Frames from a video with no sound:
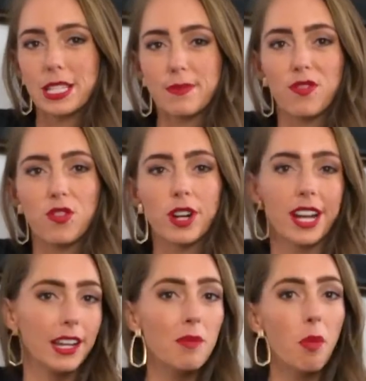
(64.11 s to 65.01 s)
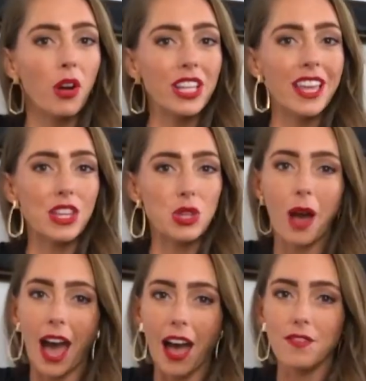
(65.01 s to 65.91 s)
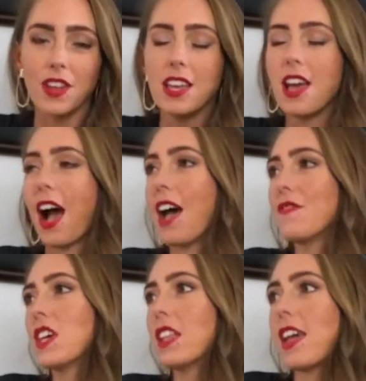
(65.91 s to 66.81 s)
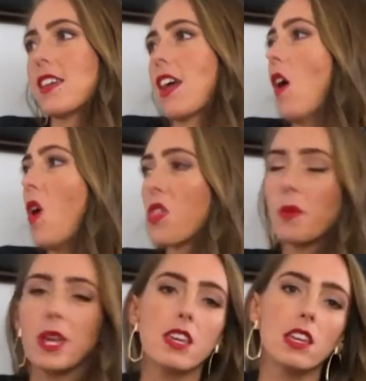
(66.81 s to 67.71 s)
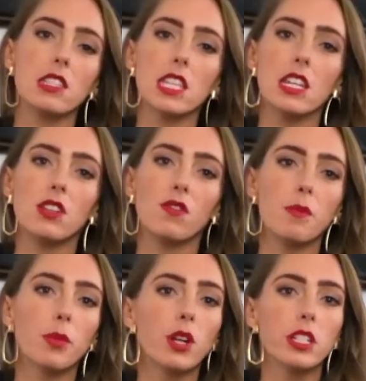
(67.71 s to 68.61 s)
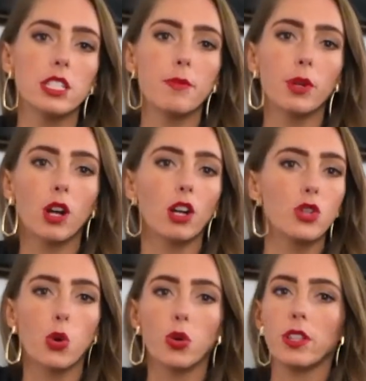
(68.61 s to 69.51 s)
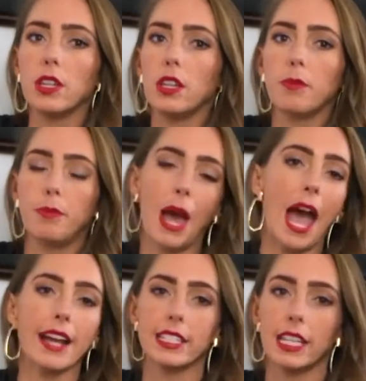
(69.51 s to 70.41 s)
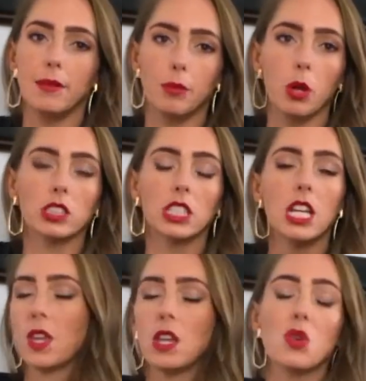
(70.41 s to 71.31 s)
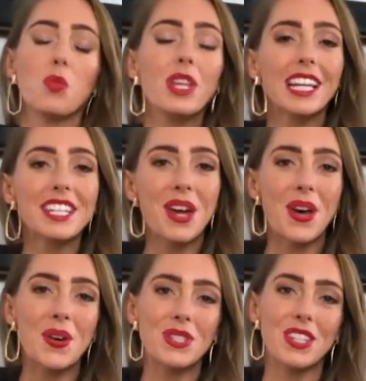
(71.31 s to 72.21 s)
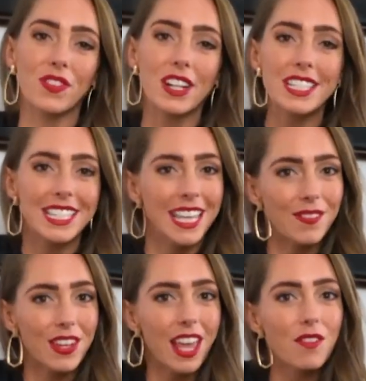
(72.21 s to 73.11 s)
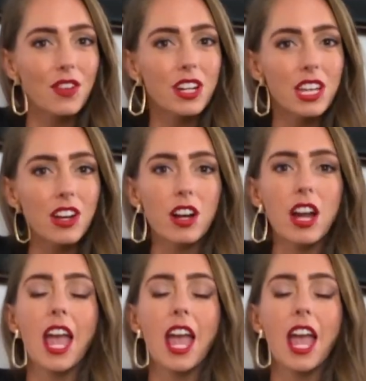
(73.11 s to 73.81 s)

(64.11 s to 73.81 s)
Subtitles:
before any party that you have. I feel like all the weekends in November and December are totally packed and booked. We like to host a Friendsgiving every year,